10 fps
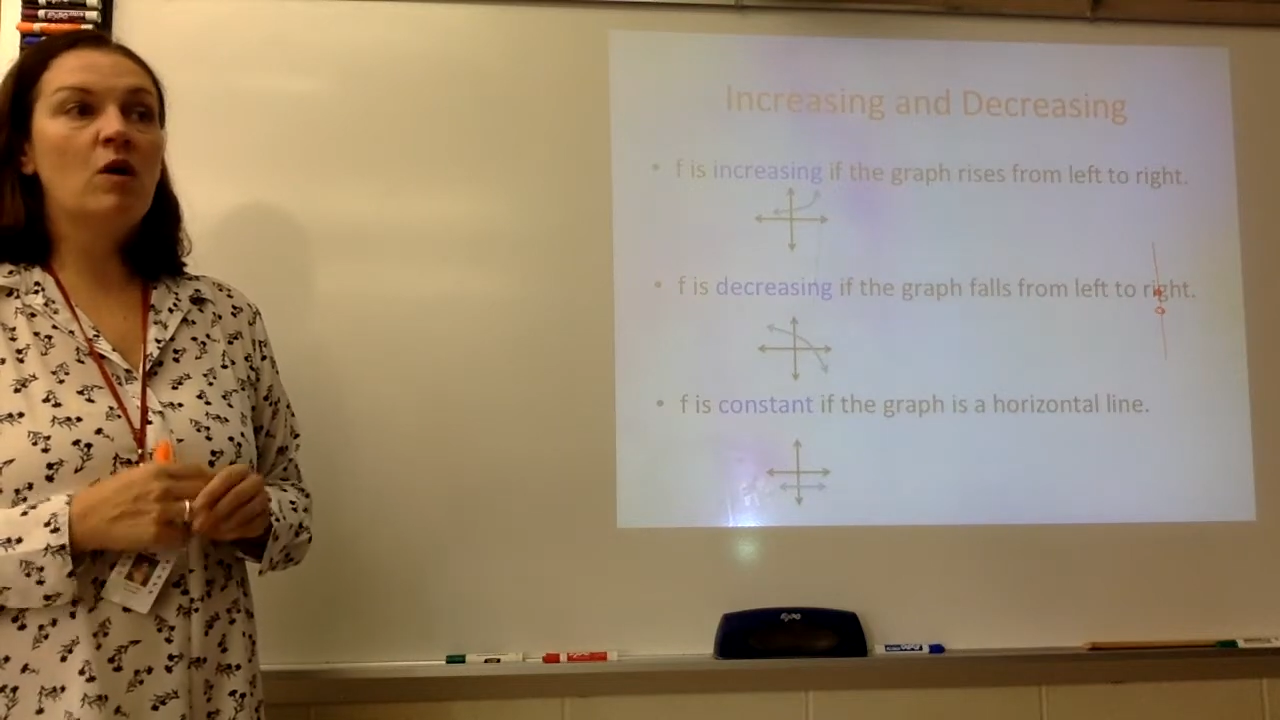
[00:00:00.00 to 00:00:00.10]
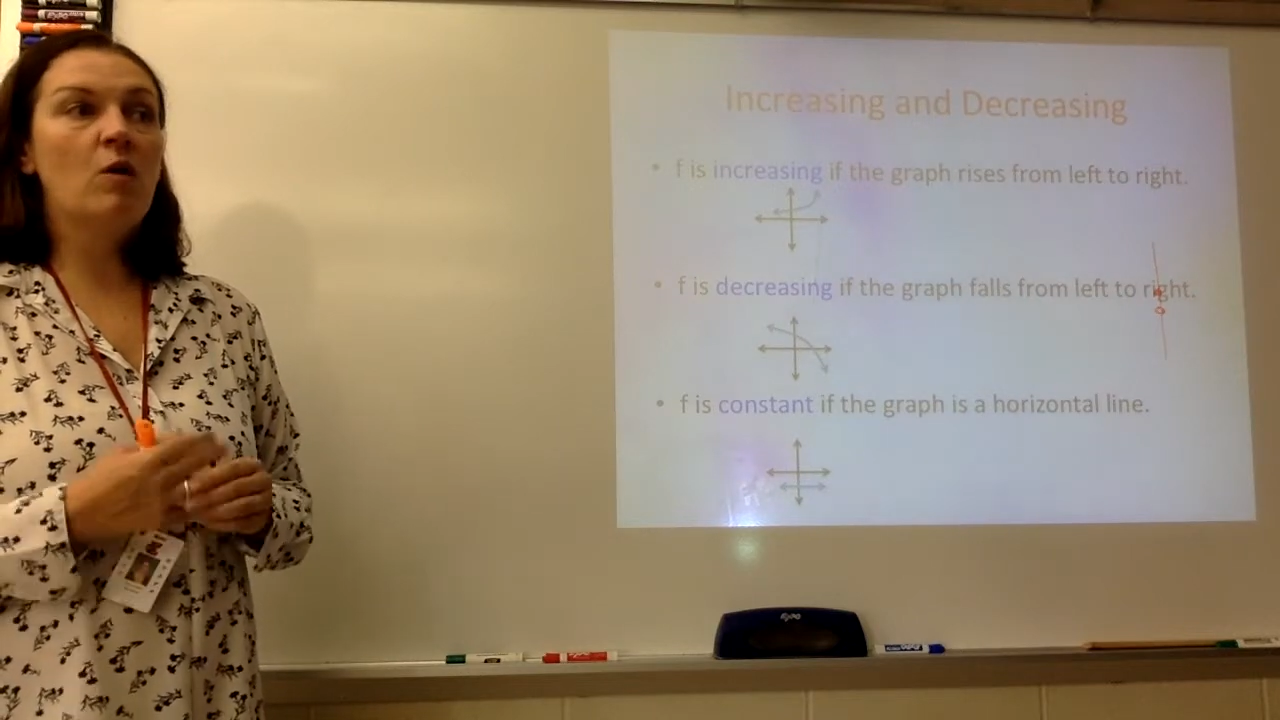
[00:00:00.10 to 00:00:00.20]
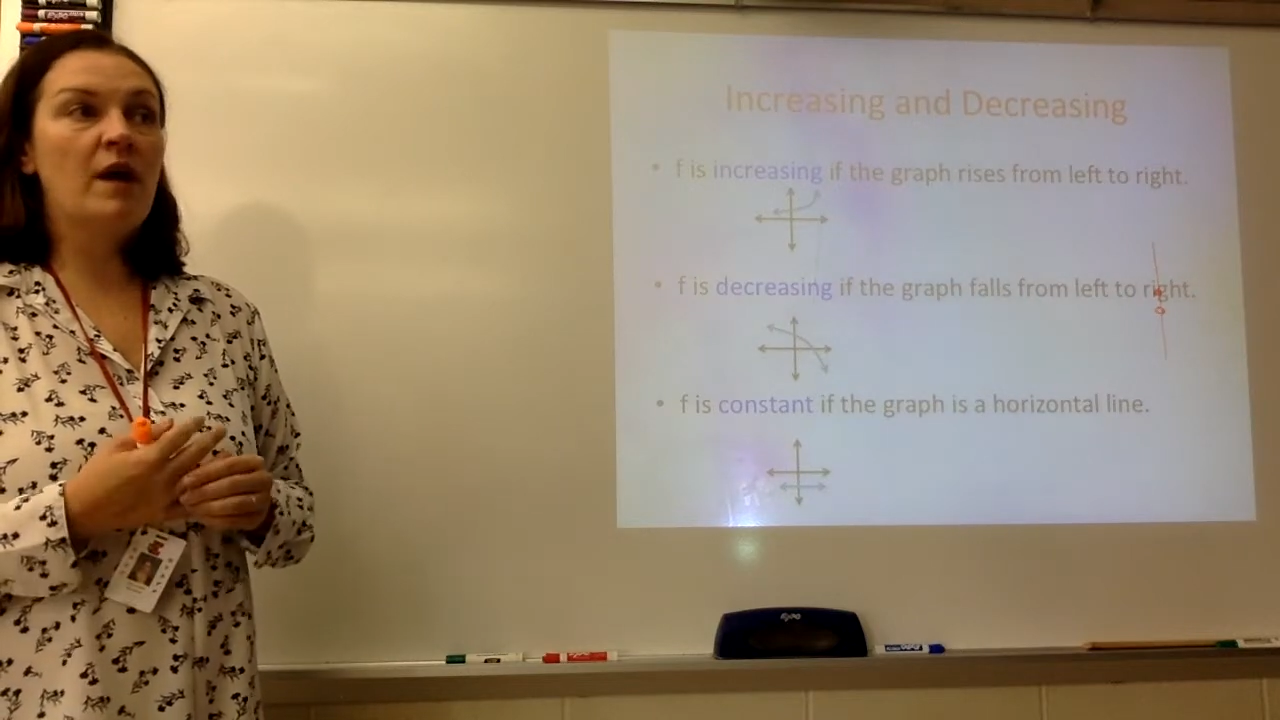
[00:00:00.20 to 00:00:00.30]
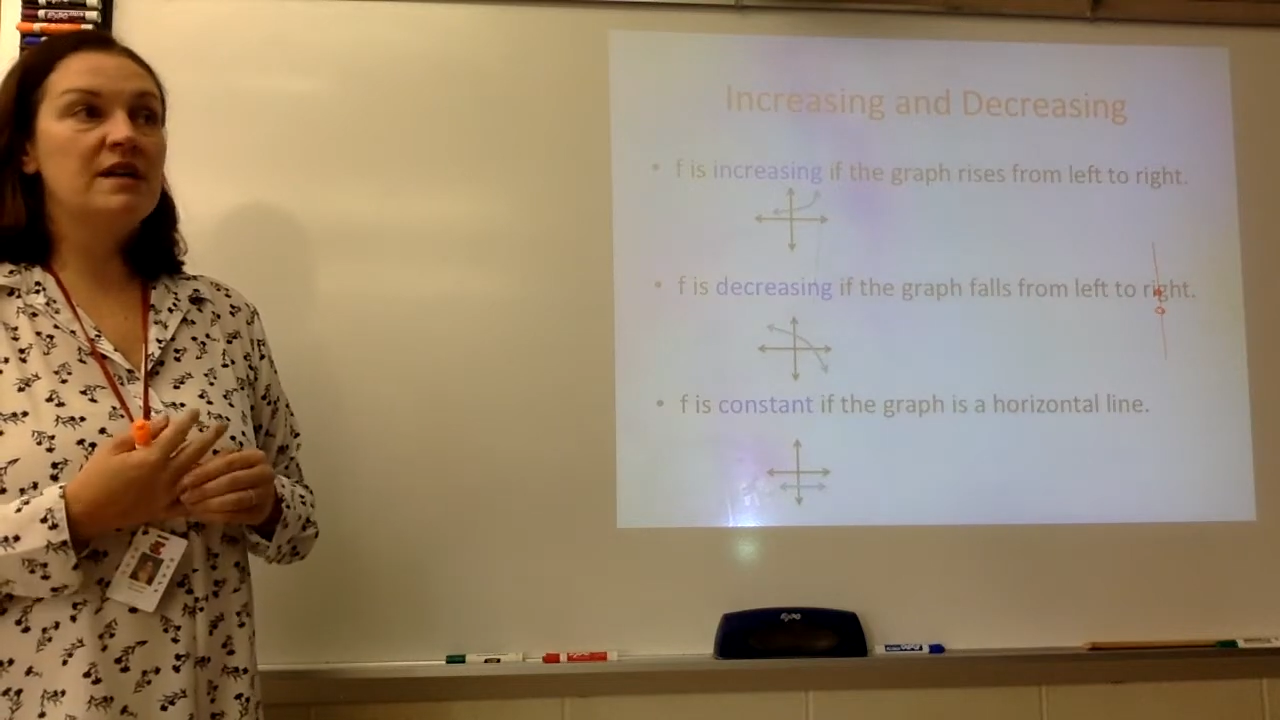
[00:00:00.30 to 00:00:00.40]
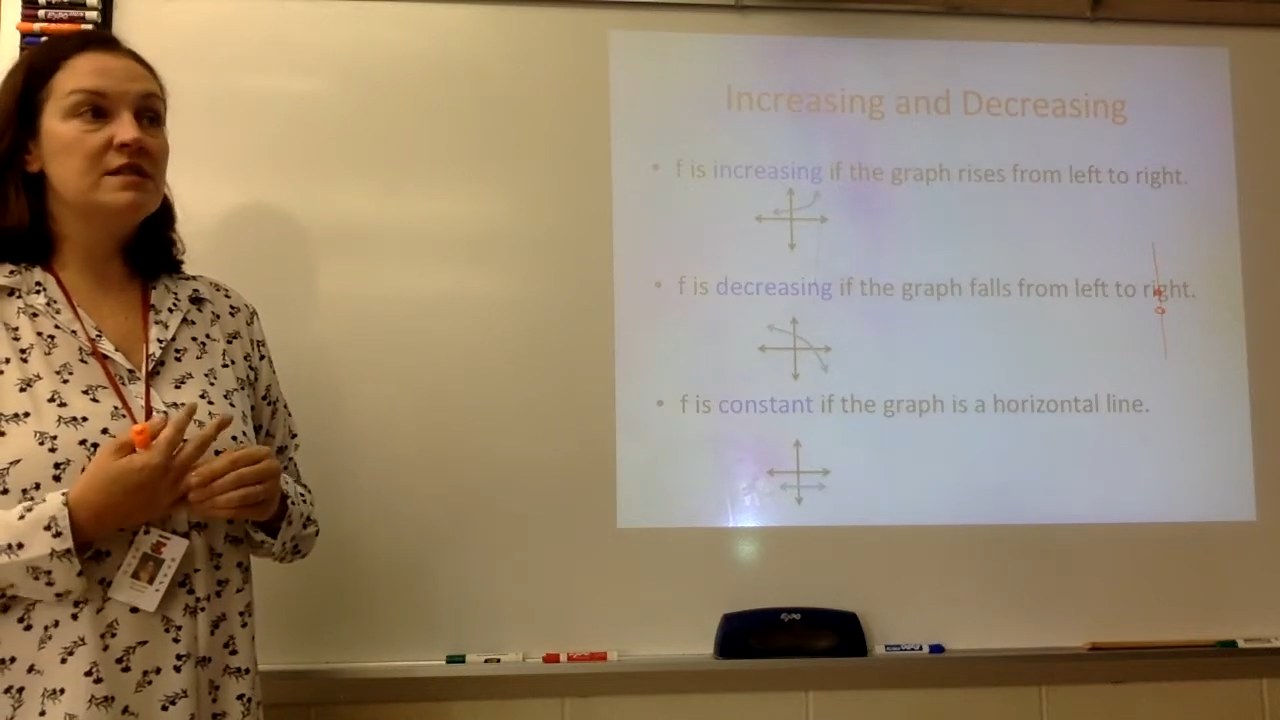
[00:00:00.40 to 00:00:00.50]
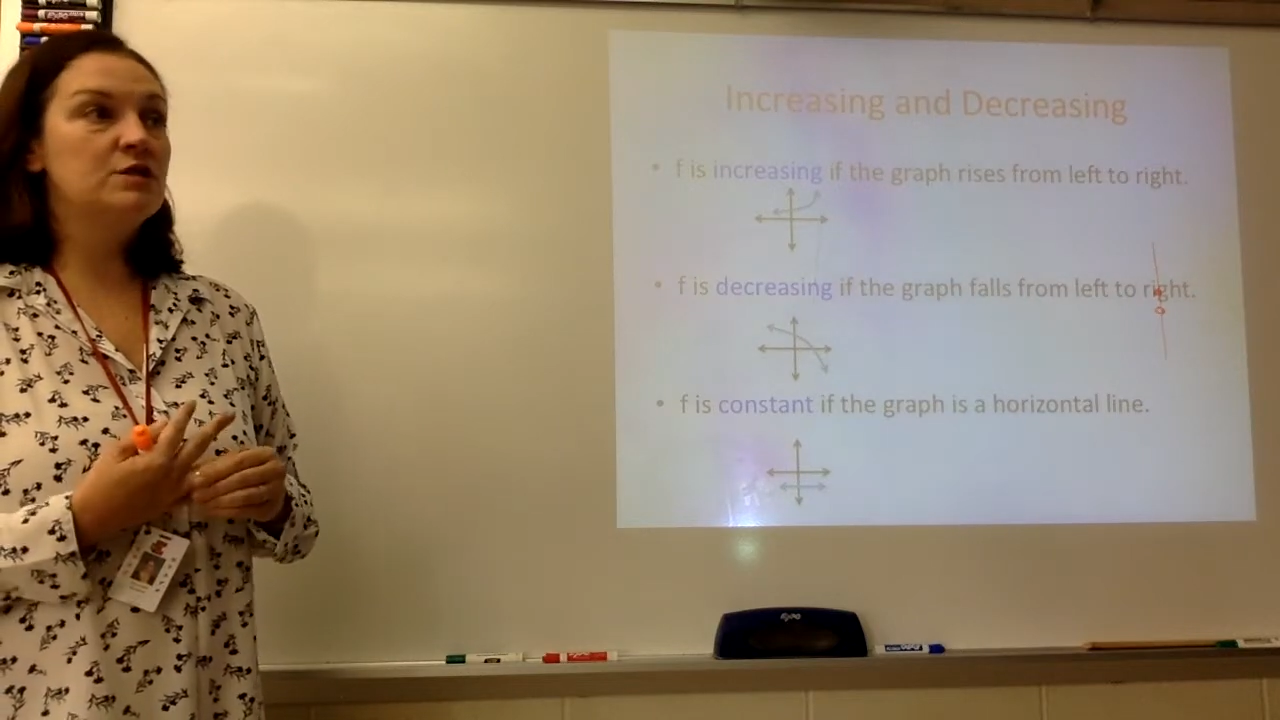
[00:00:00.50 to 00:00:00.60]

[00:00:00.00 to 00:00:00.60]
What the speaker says: always.